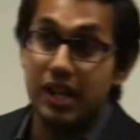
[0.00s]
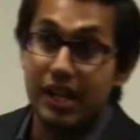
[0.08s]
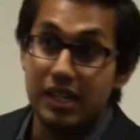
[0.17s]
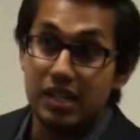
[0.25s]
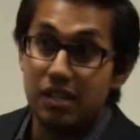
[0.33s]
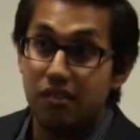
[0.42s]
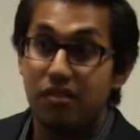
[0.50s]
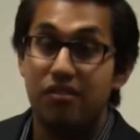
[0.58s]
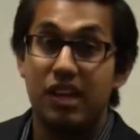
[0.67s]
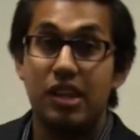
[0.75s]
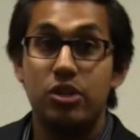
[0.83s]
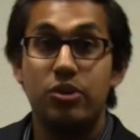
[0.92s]
idea of
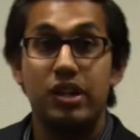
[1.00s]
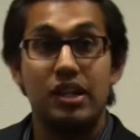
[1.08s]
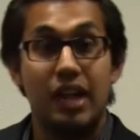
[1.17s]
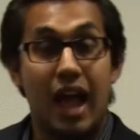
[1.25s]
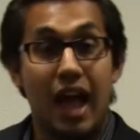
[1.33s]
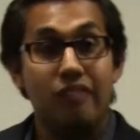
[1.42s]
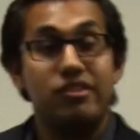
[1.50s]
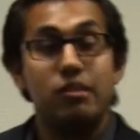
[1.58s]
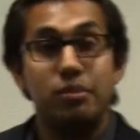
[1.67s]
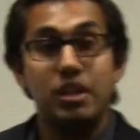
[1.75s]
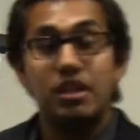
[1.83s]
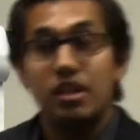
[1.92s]
evaluating have to
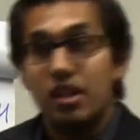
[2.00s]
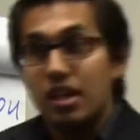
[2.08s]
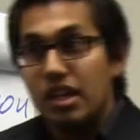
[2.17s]
be,